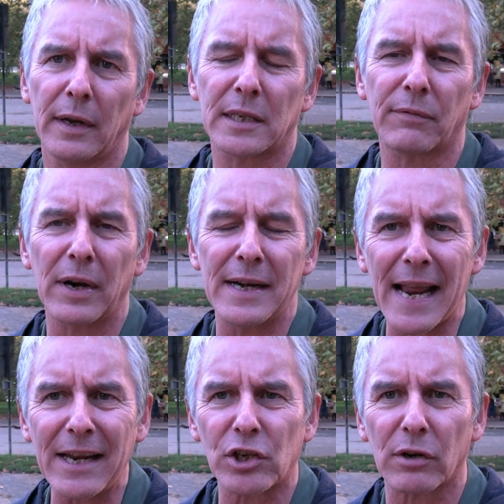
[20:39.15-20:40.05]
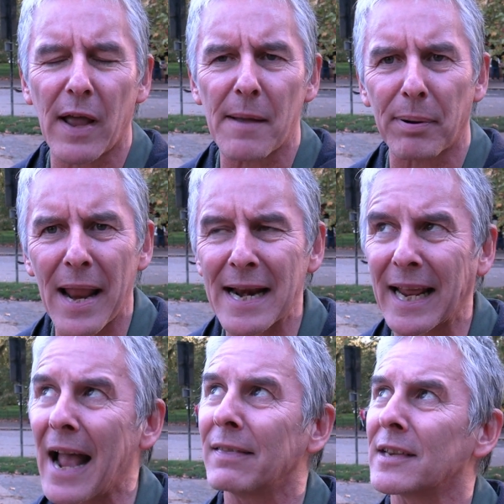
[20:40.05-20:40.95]
It's the very nature of our
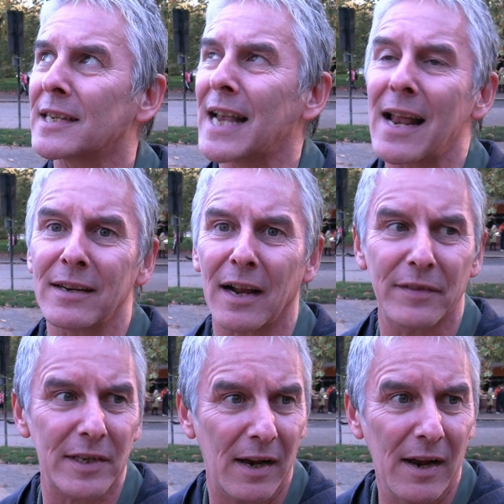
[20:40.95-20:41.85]
planet and the sun and